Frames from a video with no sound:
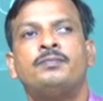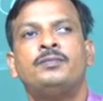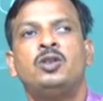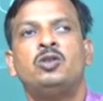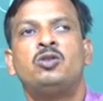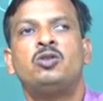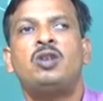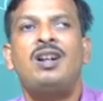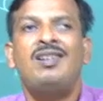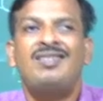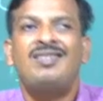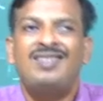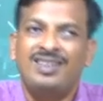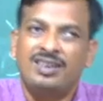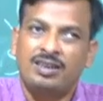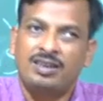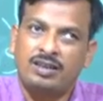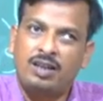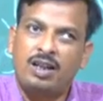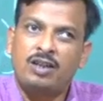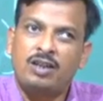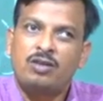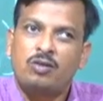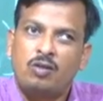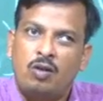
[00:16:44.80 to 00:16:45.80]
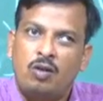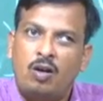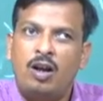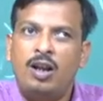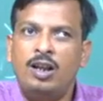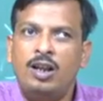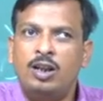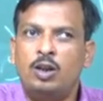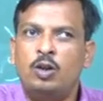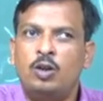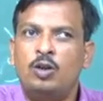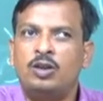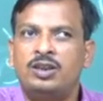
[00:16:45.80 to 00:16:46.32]
So, I will discuss
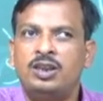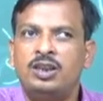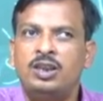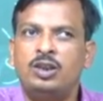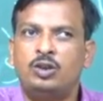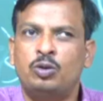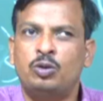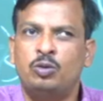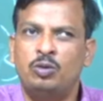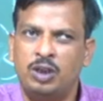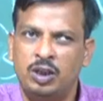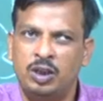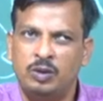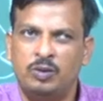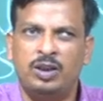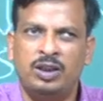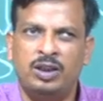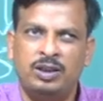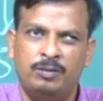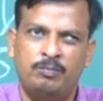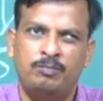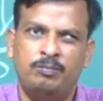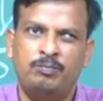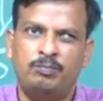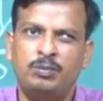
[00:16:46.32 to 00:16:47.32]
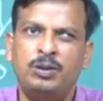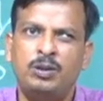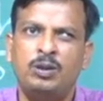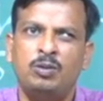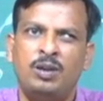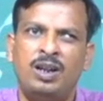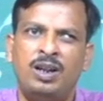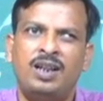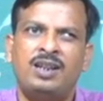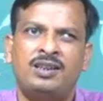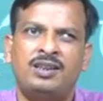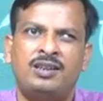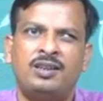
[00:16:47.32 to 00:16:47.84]
all those issues during few
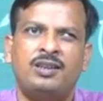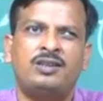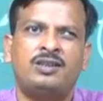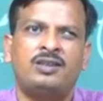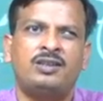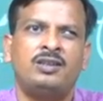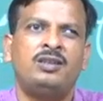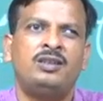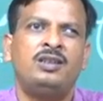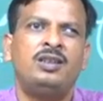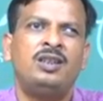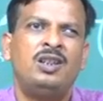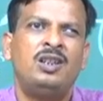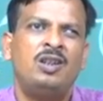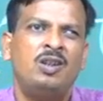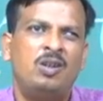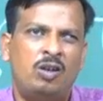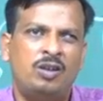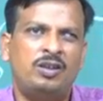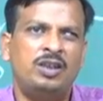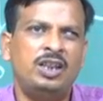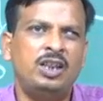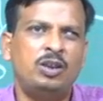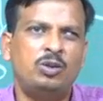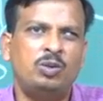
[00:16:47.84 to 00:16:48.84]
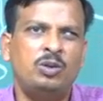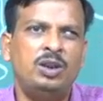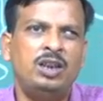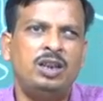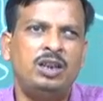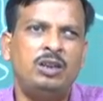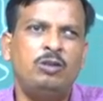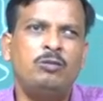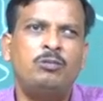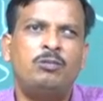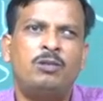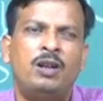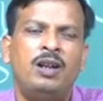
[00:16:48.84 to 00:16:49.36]
lectures or this
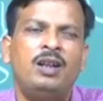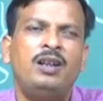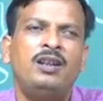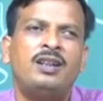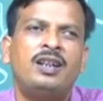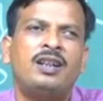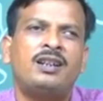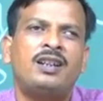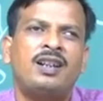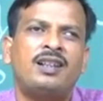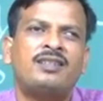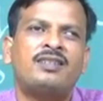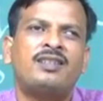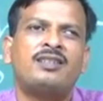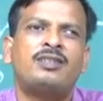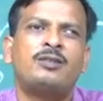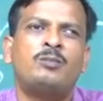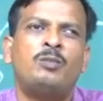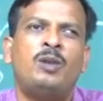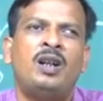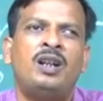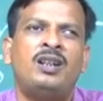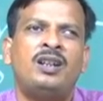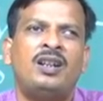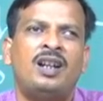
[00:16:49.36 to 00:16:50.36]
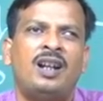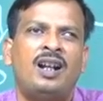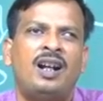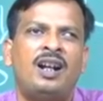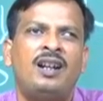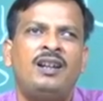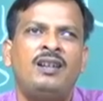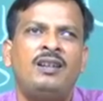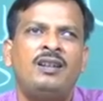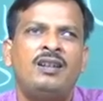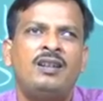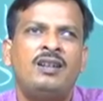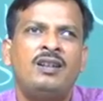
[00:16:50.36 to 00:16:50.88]
week you find that assessment
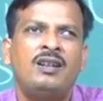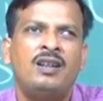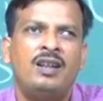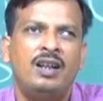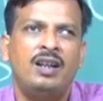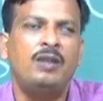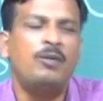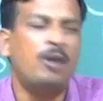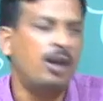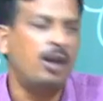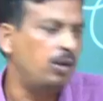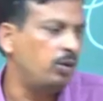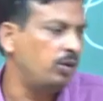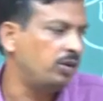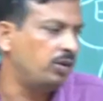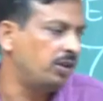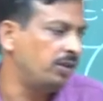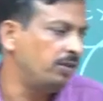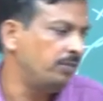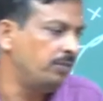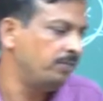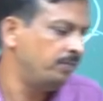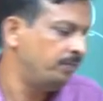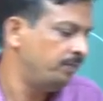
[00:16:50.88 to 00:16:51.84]
and evaluation.